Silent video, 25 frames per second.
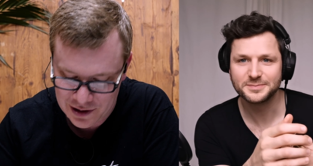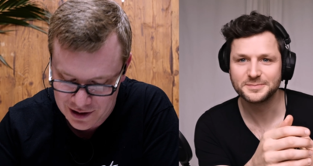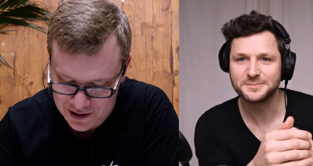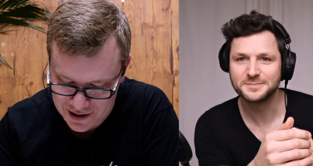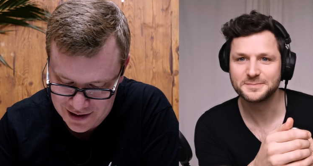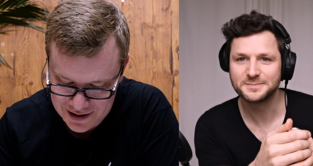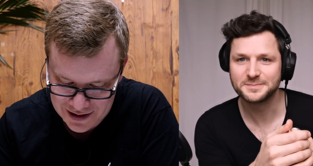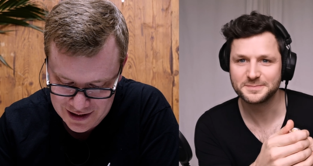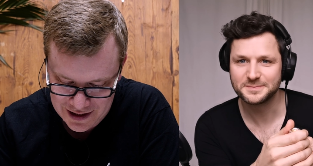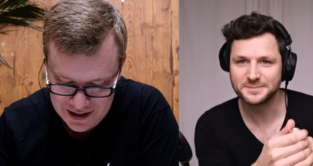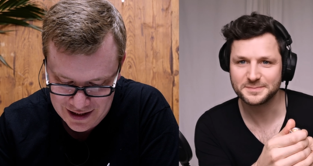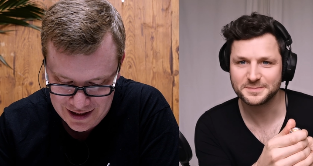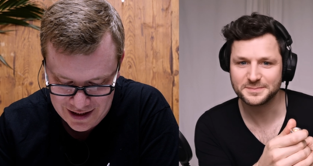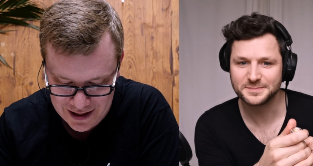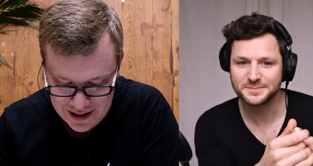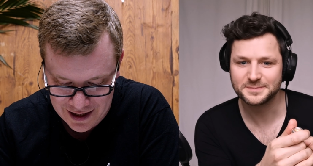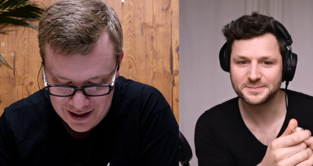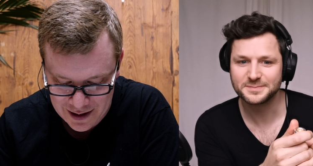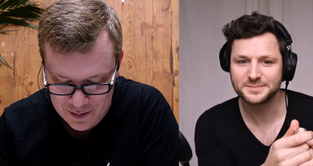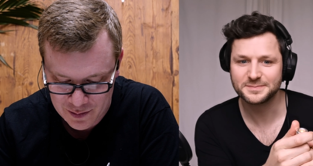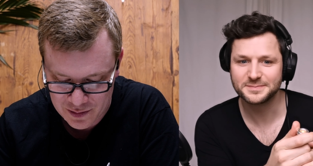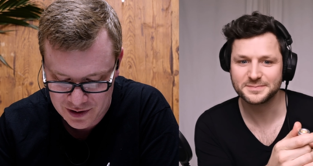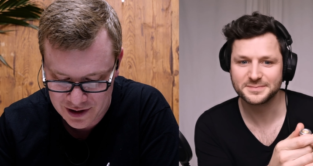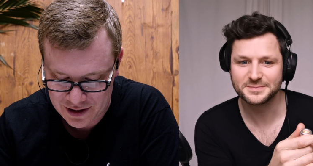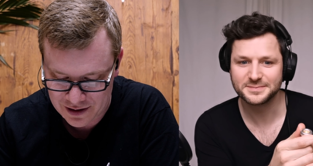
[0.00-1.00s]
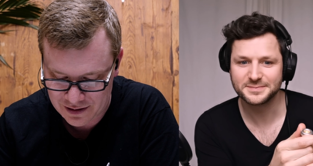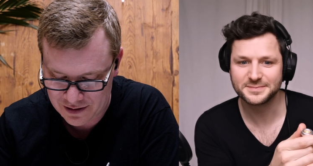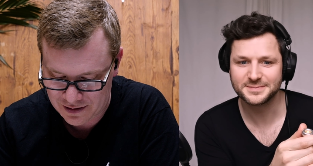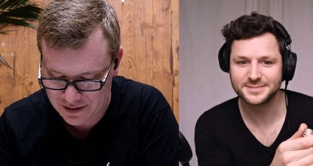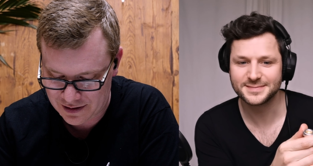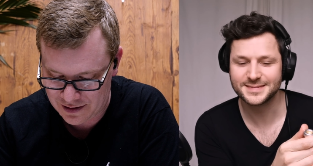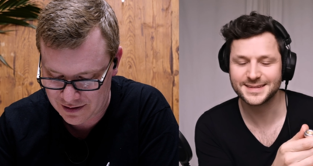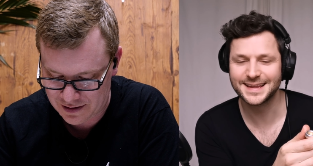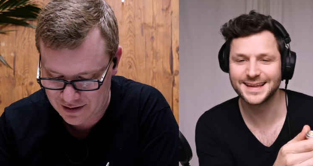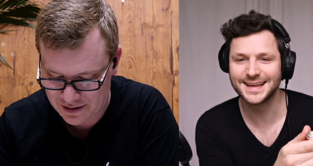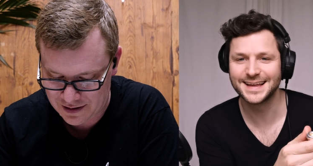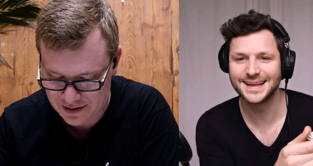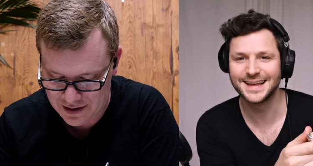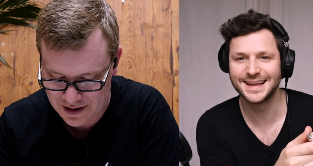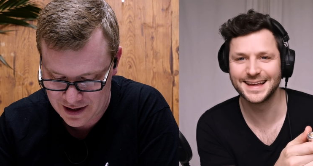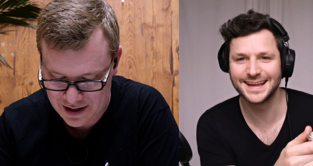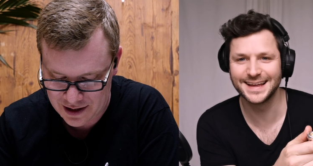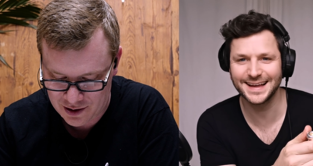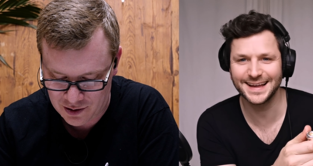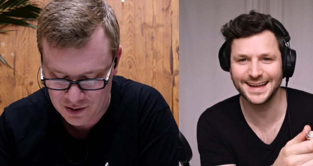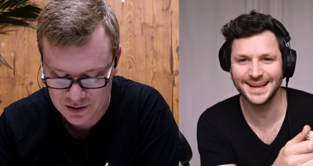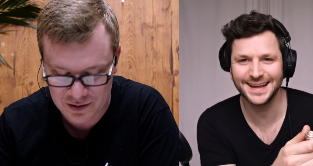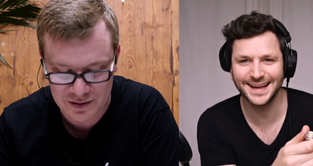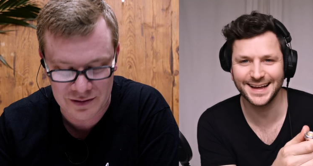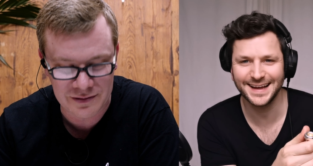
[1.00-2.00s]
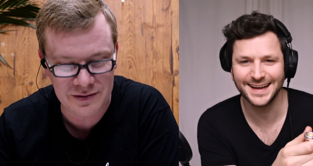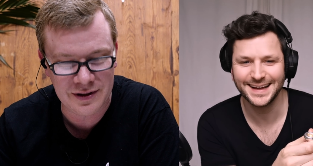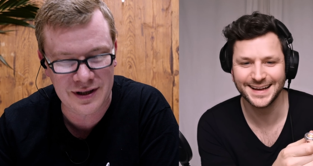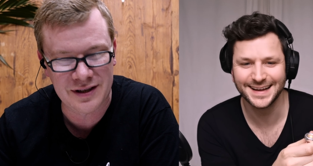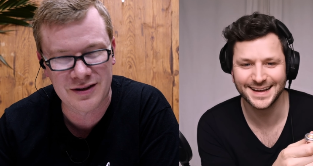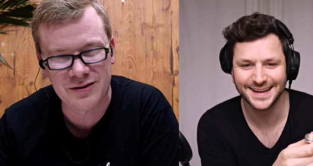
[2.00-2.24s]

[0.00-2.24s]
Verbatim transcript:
Speaker 1: And I was like, yeah, but I don't